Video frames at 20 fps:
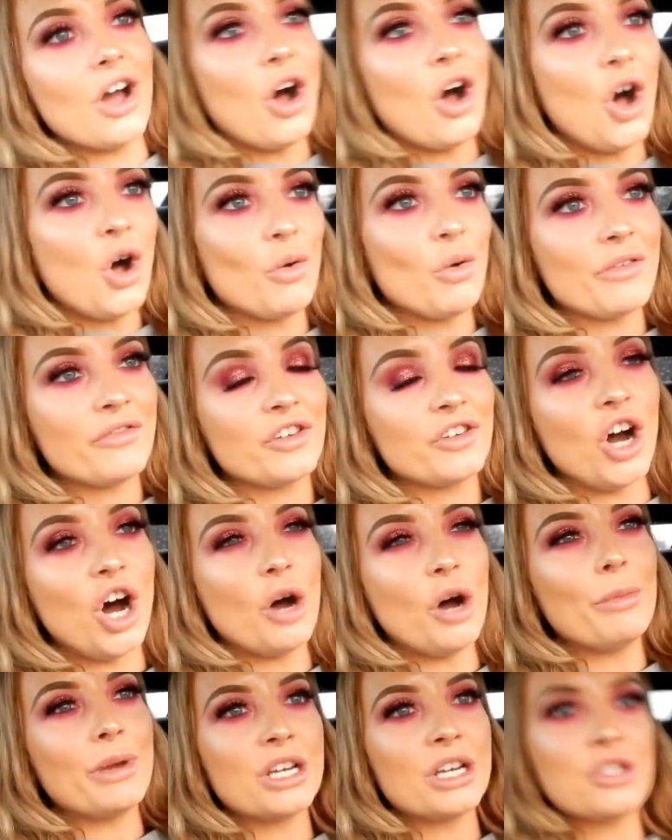it all we've
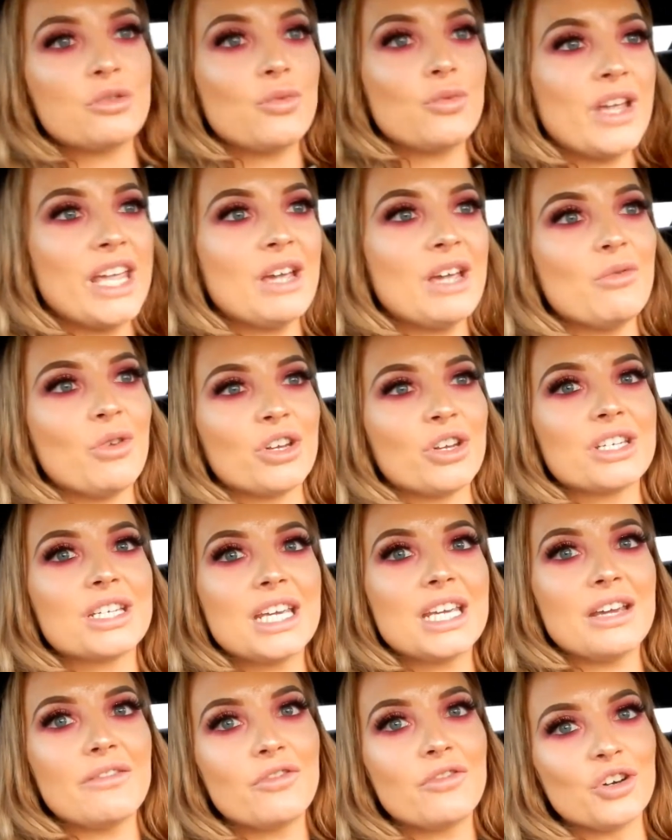got, because we want
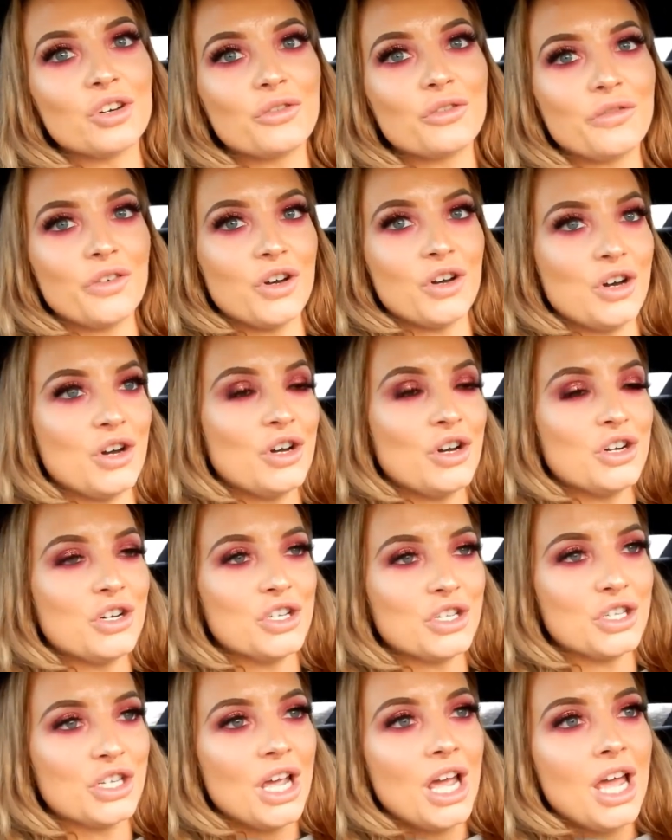to give good
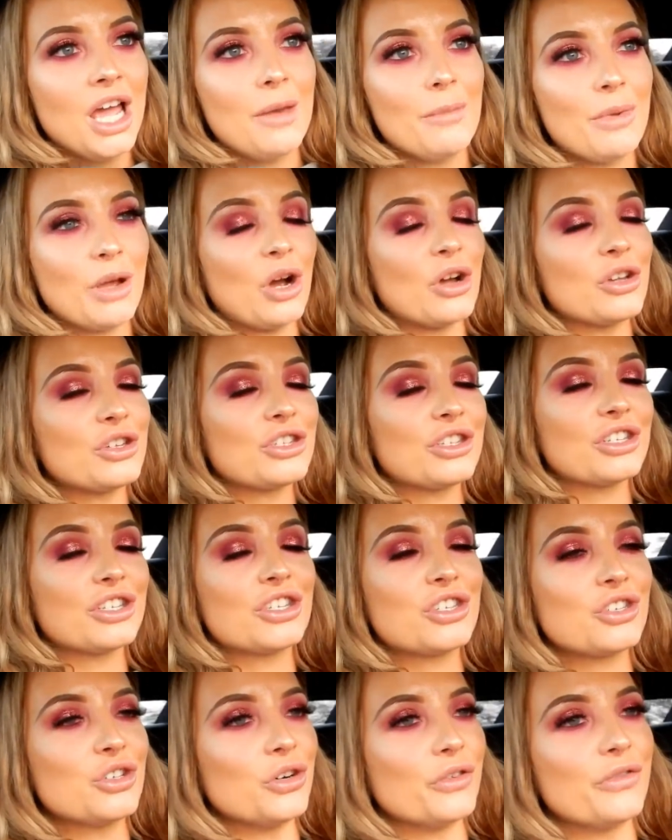photos, because the
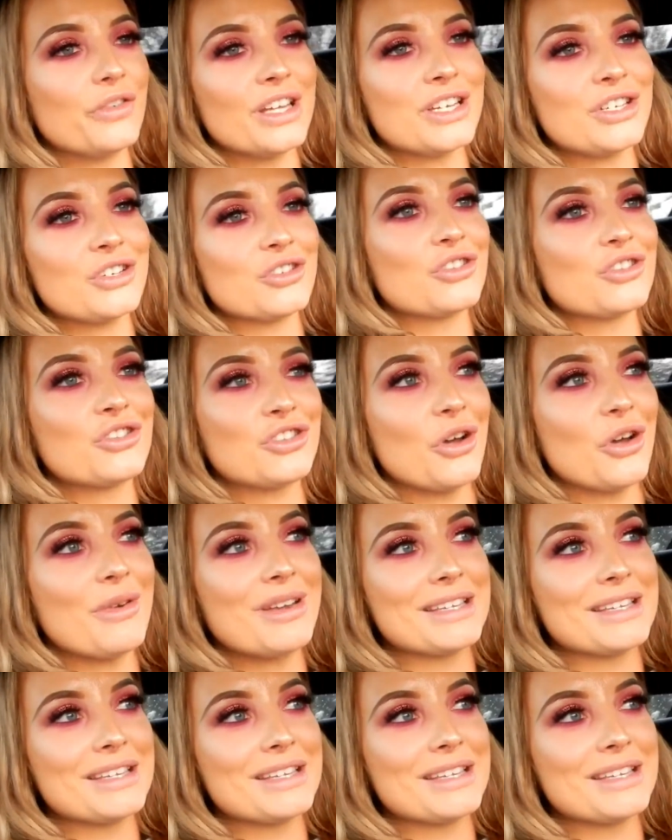stuff is just so